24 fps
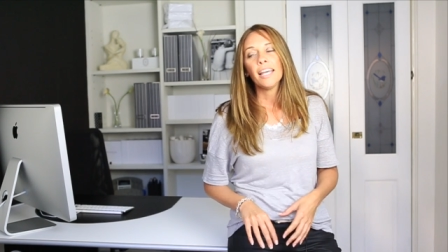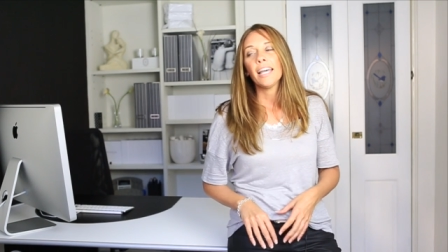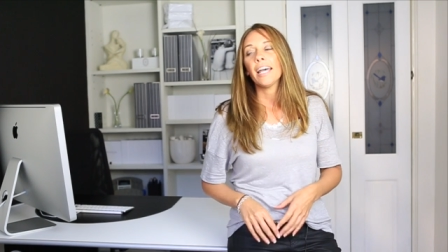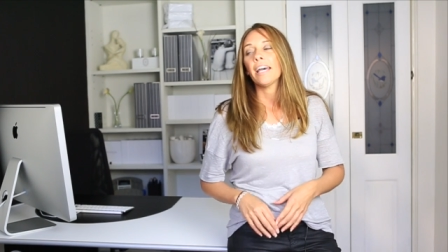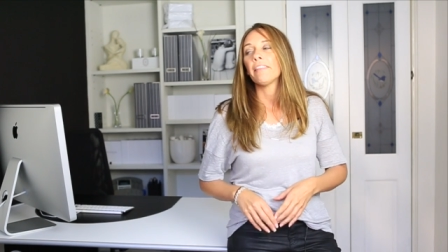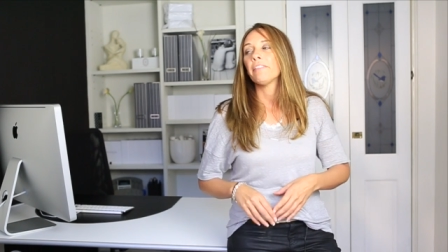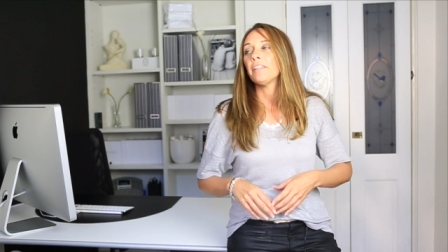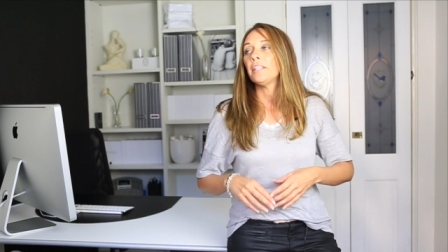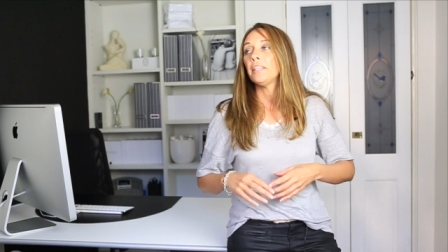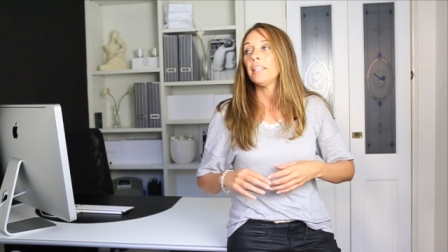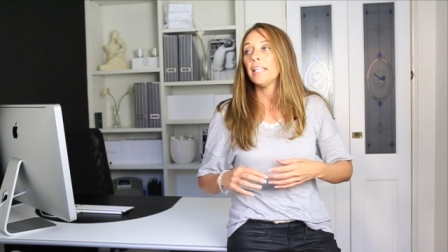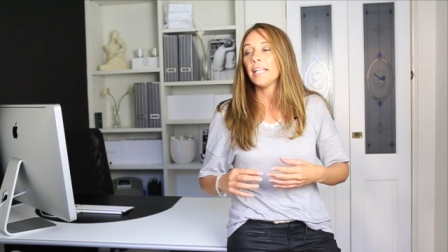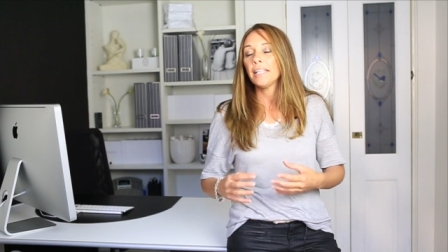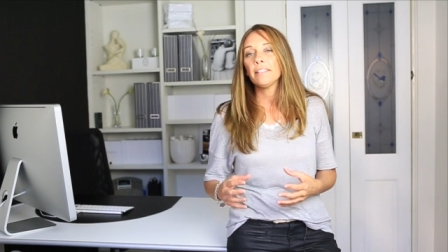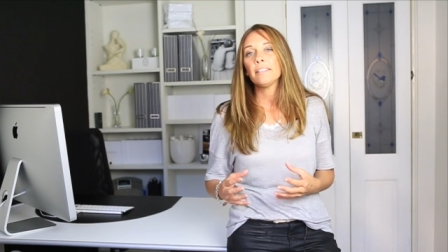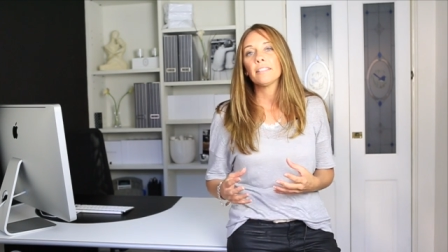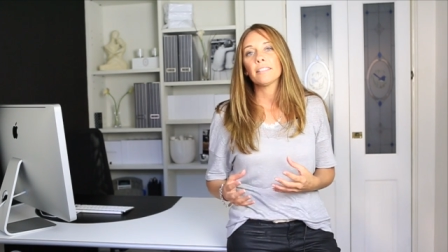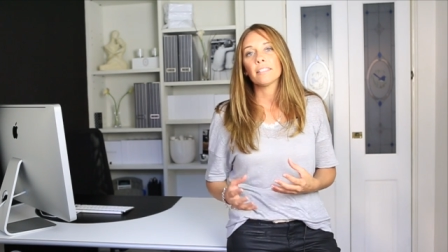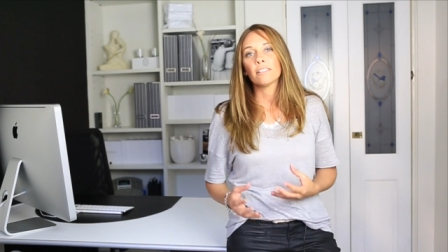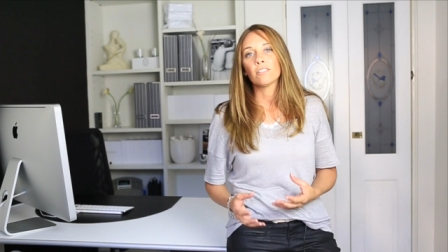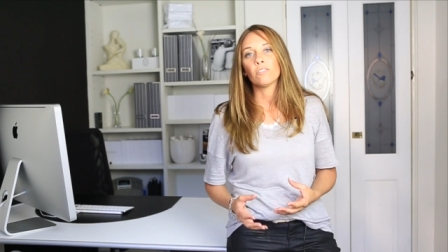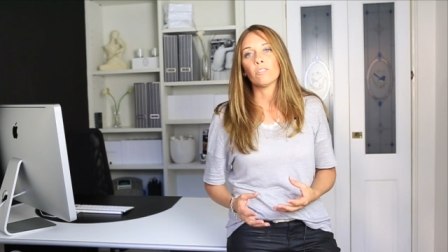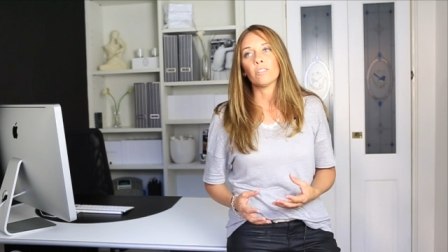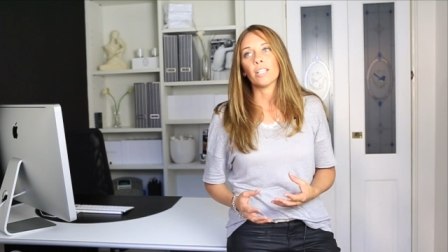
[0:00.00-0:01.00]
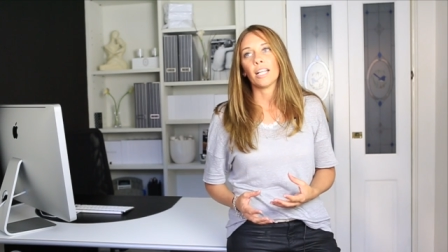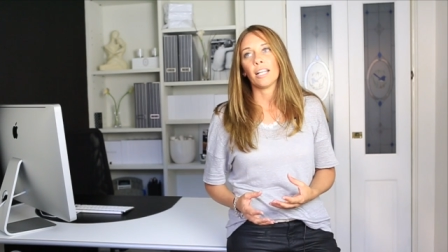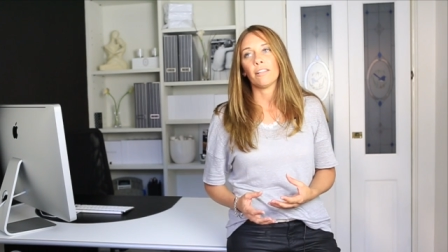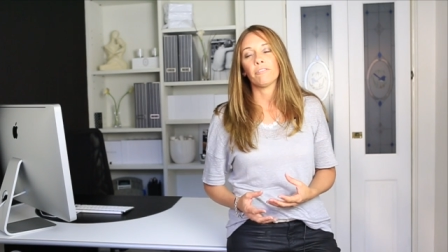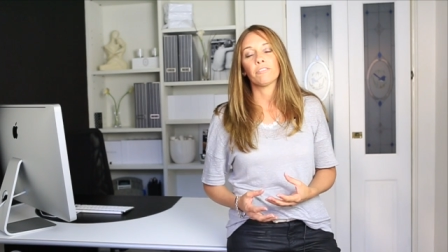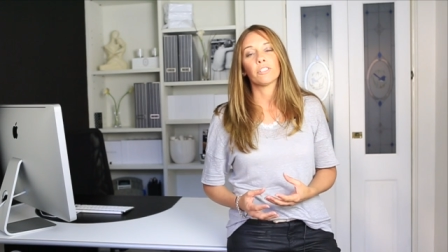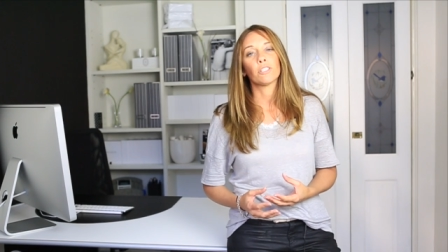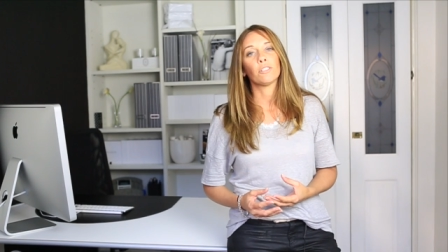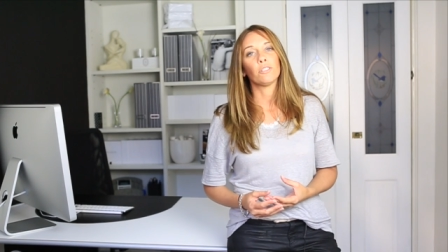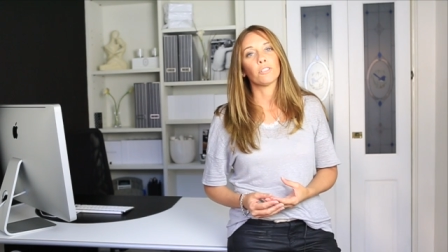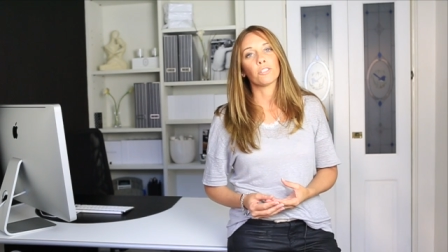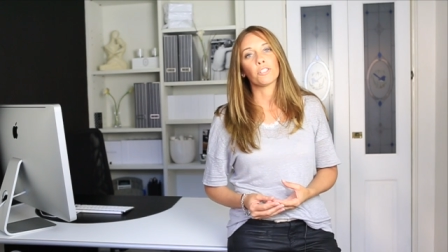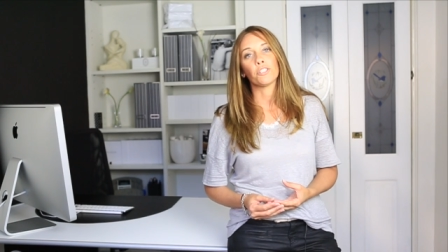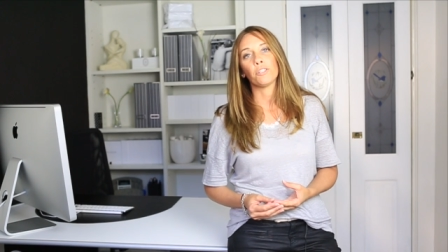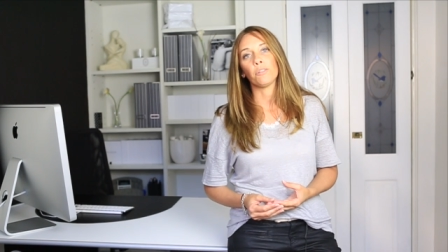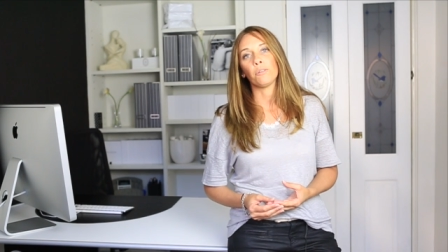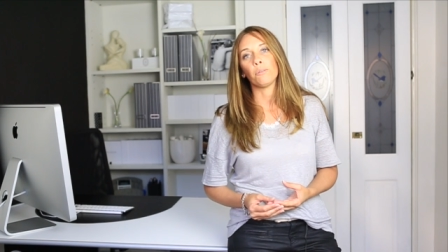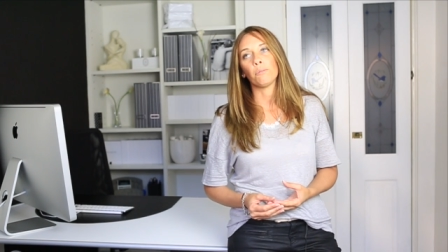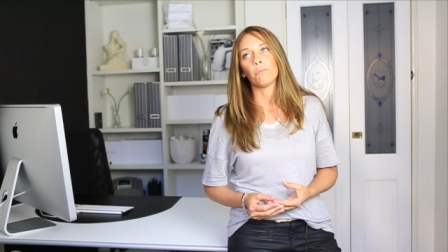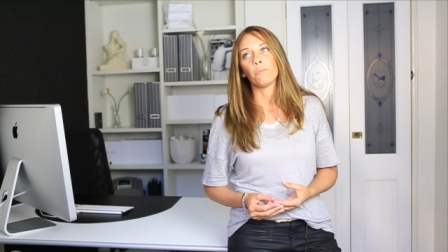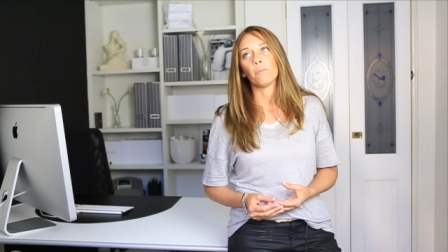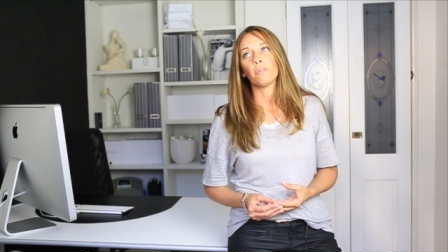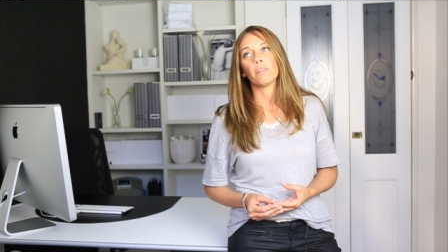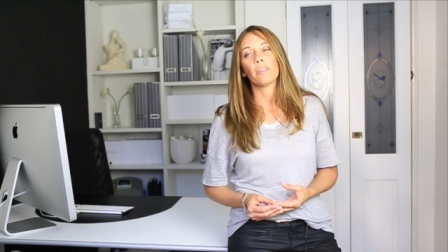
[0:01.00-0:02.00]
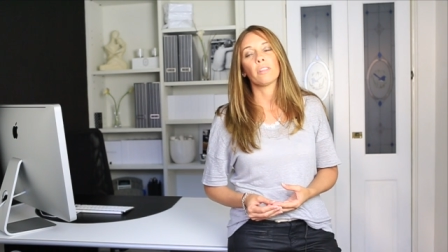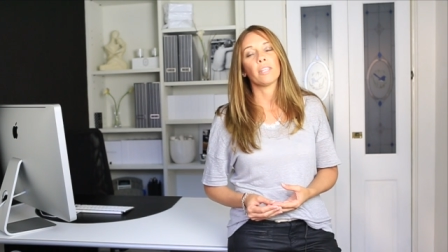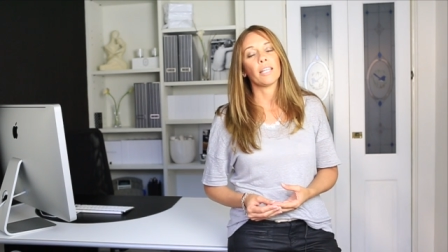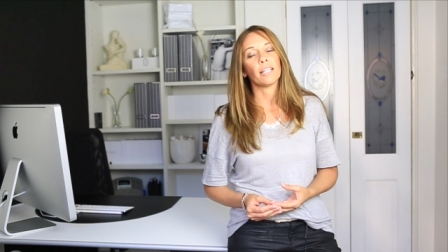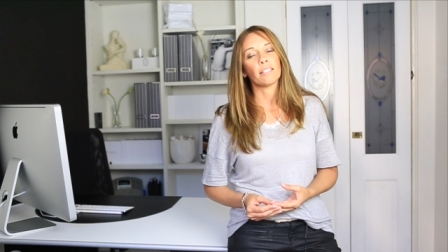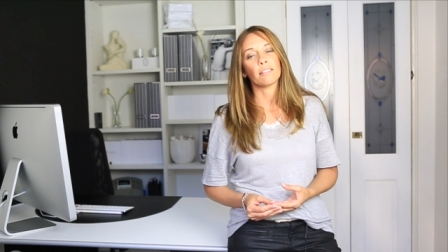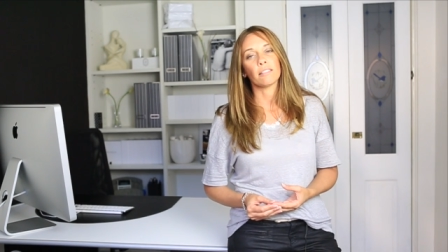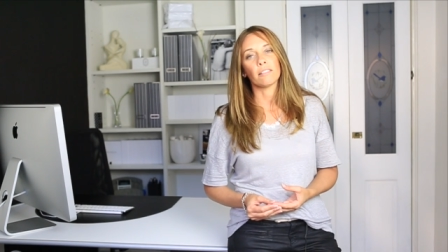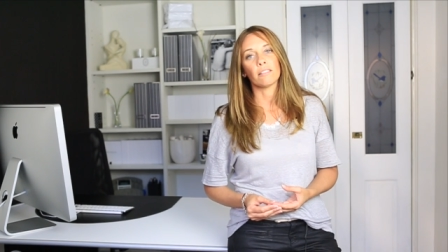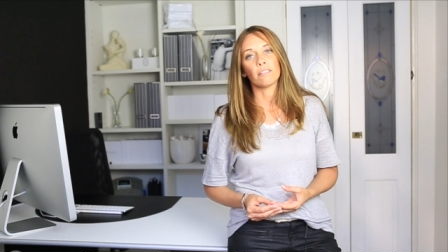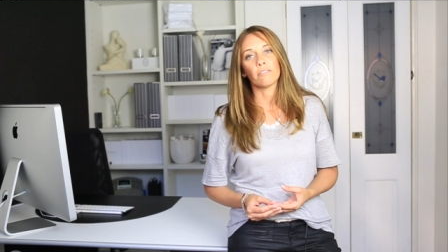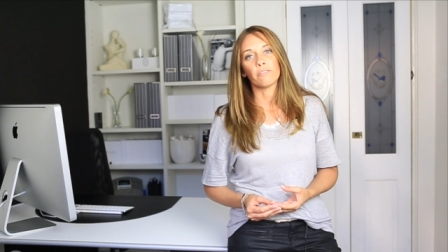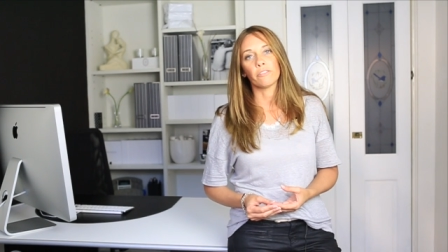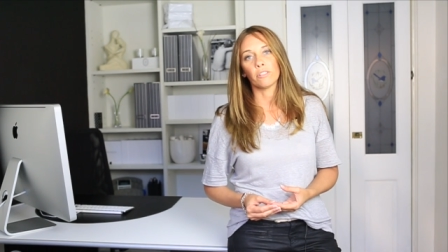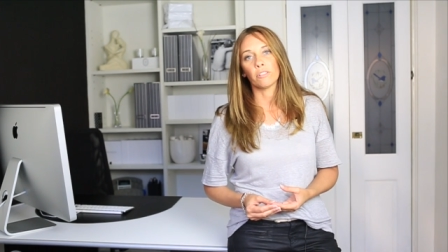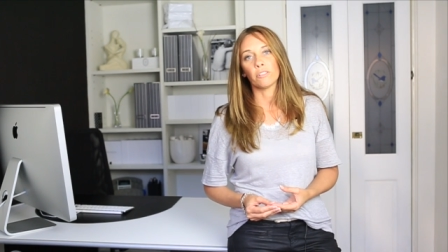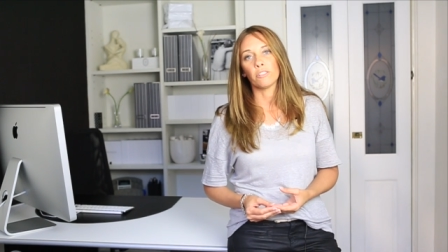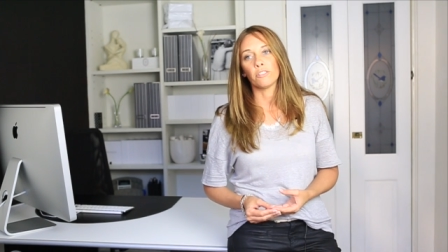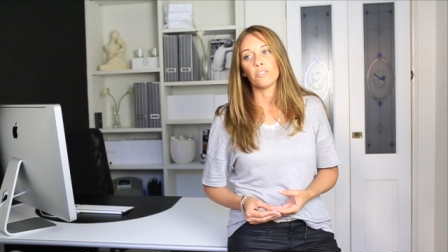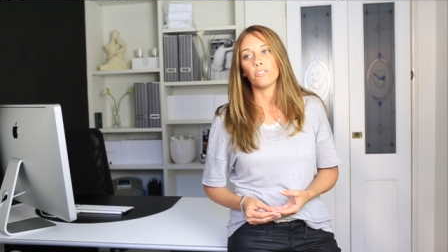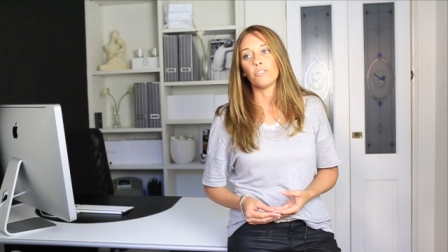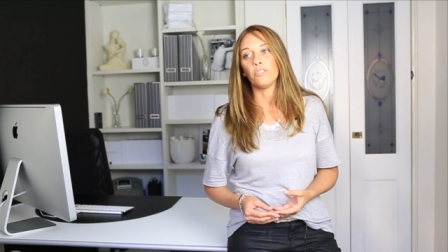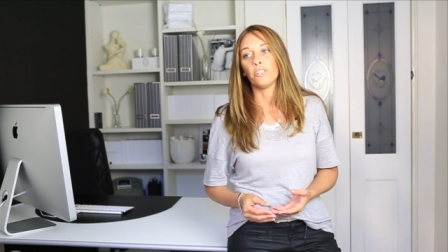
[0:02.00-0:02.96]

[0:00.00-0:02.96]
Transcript: and the lens does not have to cost you thousands of dollars.